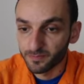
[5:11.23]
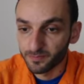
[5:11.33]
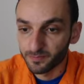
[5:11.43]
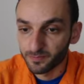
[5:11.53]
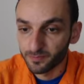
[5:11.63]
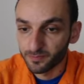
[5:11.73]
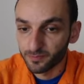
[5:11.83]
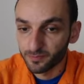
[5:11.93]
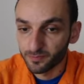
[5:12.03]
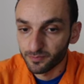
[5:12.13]

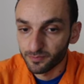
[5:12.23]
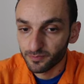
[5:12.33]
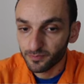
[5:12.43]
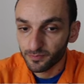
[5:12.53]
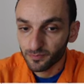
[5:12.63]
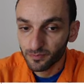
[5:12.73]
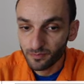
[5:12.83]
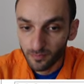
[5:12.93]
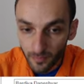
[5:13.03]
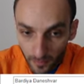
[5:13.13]

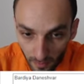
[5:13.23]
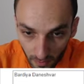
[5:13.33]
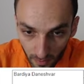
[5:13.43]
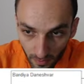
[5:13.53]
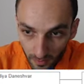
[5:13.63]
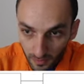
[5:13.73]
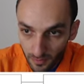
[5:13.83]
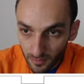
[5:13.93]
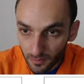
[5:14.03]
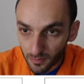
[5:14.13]

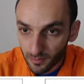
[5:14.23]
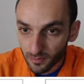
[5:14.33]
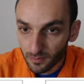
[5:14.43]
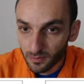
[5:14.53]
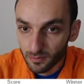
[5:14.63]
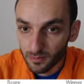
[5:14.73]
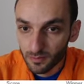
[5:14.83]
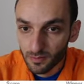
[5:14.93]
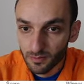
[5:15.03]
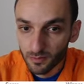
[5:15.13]

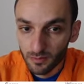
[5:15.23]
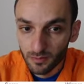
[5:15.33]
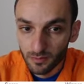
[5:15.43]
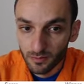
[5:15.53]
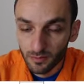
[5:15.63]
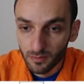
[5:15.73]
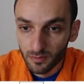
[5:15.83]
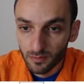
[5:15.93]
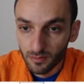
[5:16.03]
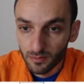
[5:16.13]

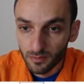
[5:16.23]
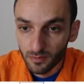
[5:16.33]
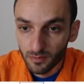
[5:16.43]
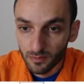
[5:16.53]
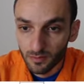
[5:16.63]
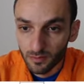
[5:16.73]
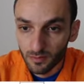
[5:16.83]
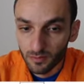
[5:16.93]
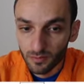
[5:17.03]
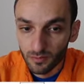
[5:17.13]

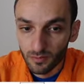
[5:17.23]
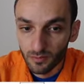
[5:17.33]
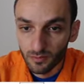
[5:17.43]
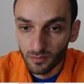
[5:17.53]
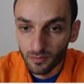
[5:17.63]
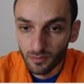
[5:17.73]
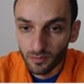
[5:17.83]
(silence)